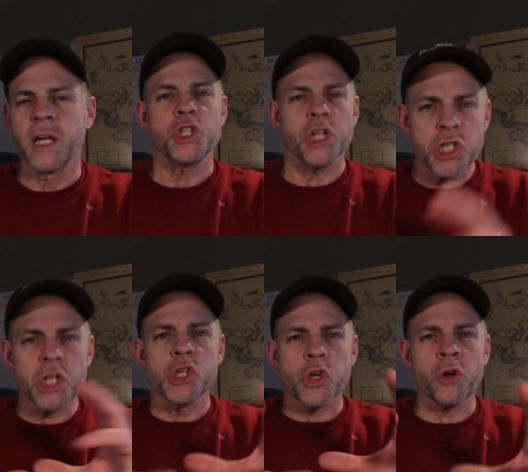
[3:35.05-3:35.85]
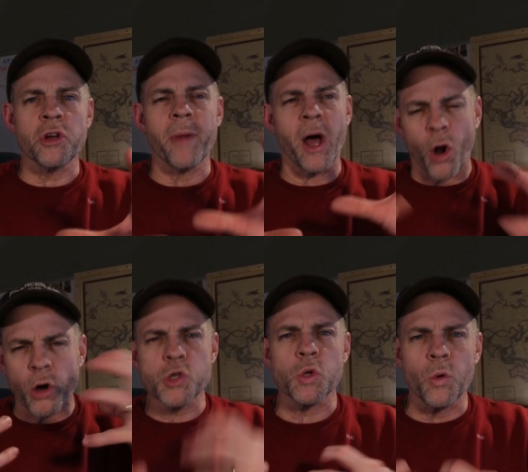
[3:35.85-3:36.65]
She's concerned about
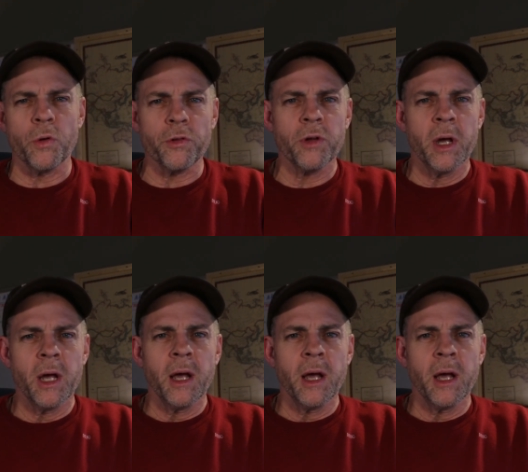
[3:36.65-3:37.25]
our souls.